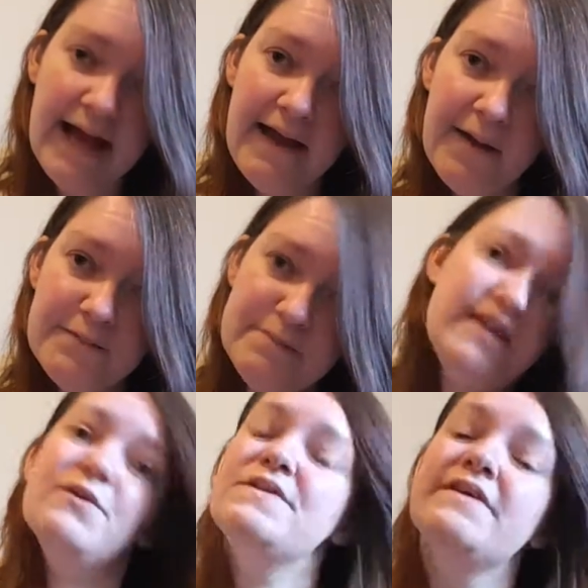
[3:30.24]
Helps
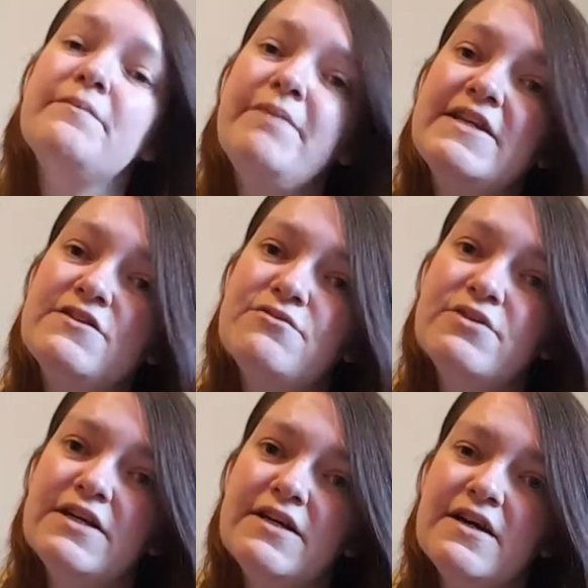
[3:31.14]
make your site better
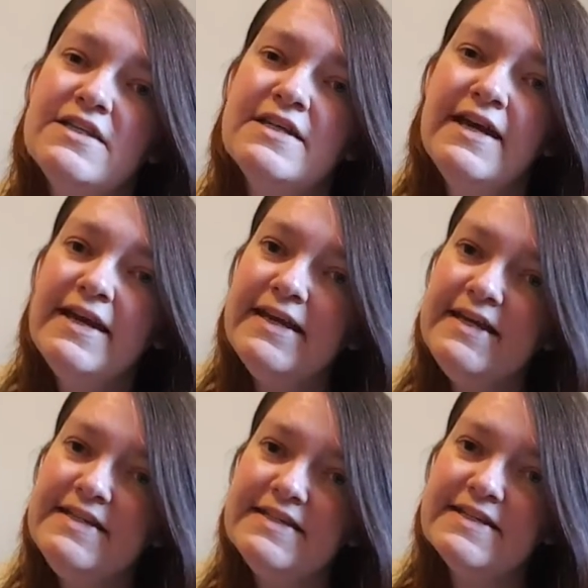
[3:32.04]
organised,
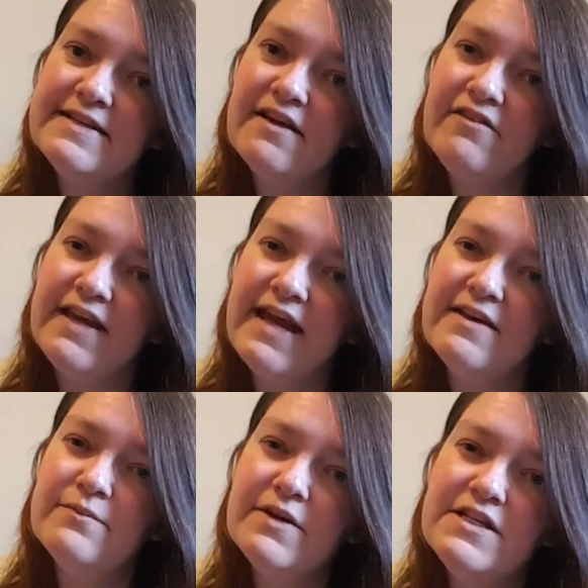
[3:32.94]
easier to
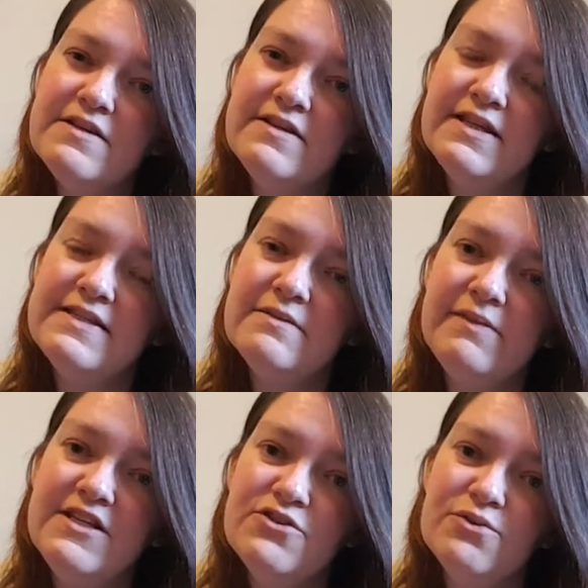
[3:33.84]
navigate, and by doing this, it
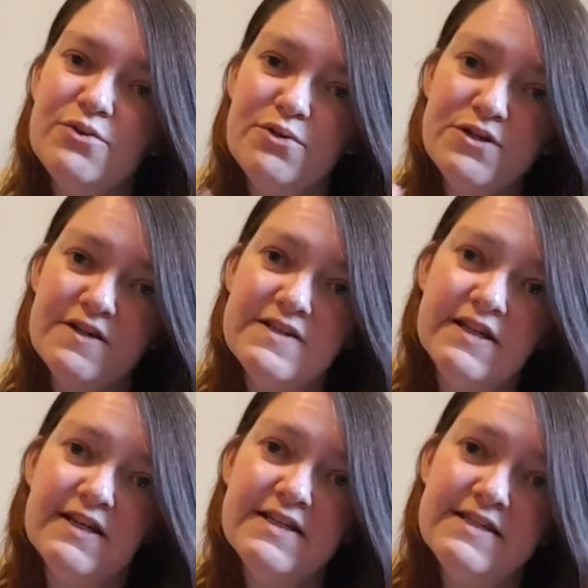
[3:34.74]
means your audience are
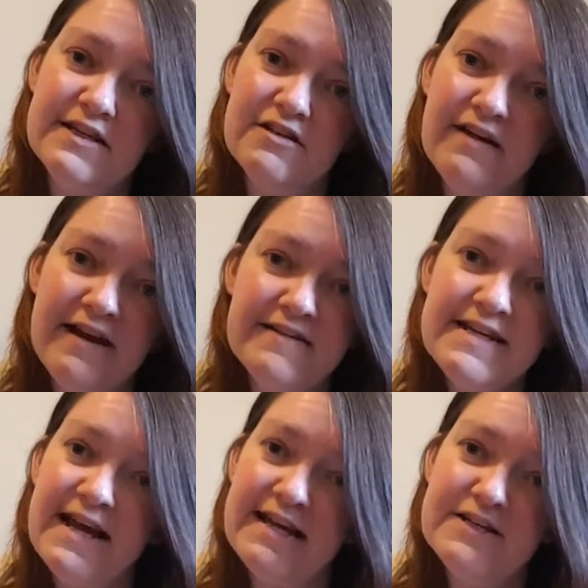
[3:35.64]
going to stick around
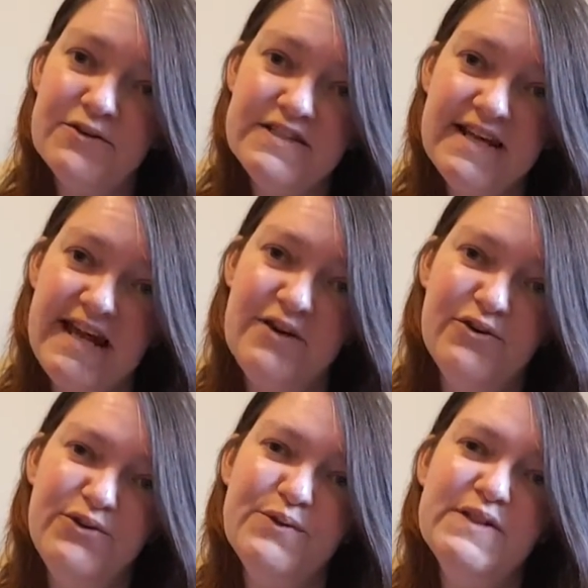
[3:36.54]
and stay
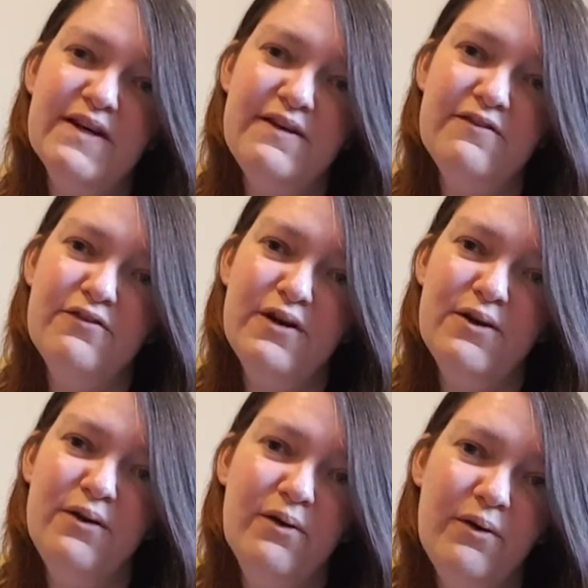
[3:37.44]
on your site for a
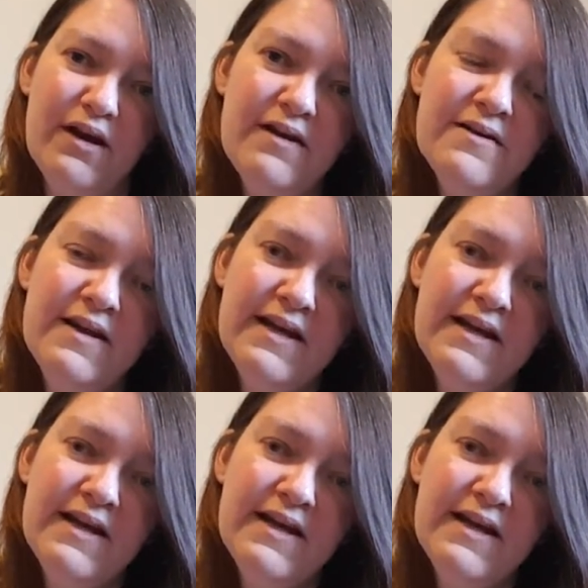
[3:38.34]
lot longer.